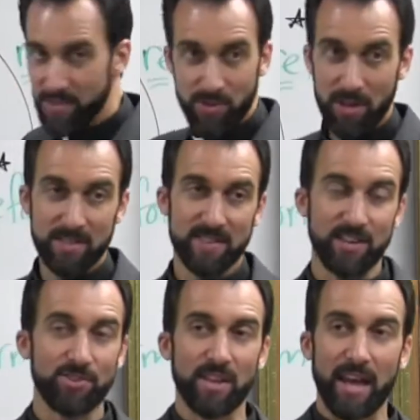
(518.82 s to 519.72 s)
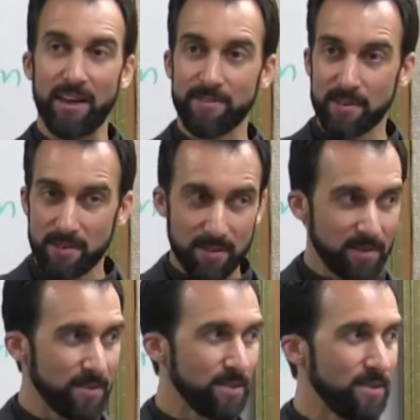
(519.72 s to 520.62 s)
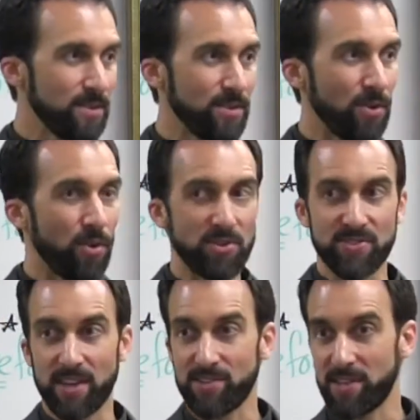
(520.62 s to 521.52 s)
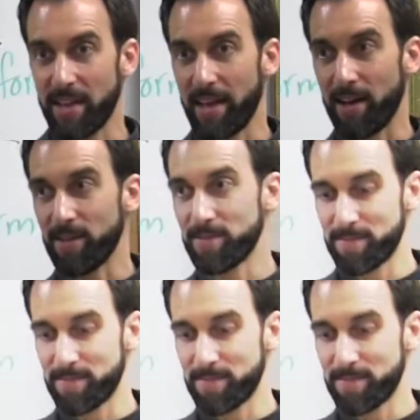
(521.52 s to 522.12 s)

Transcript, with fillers: that's going to send you to heaven or send you to hell.